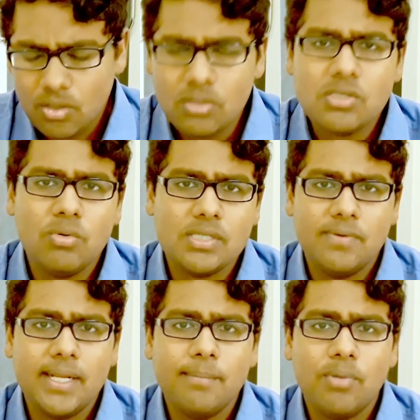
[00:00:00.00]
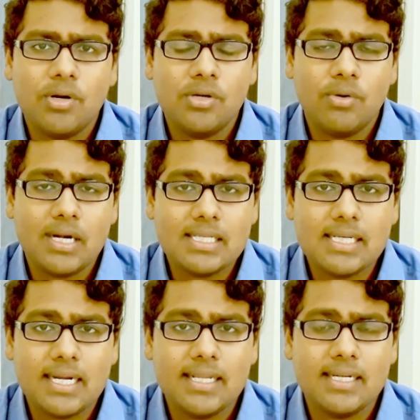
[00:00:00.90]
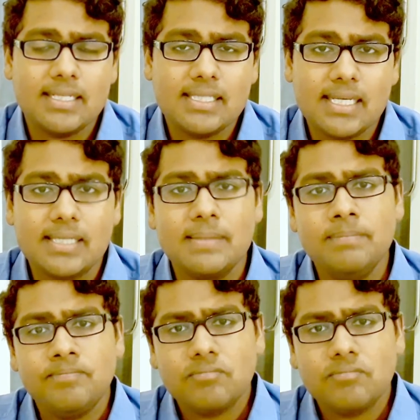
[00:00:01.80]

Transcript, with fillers: also what's very important to understand here is that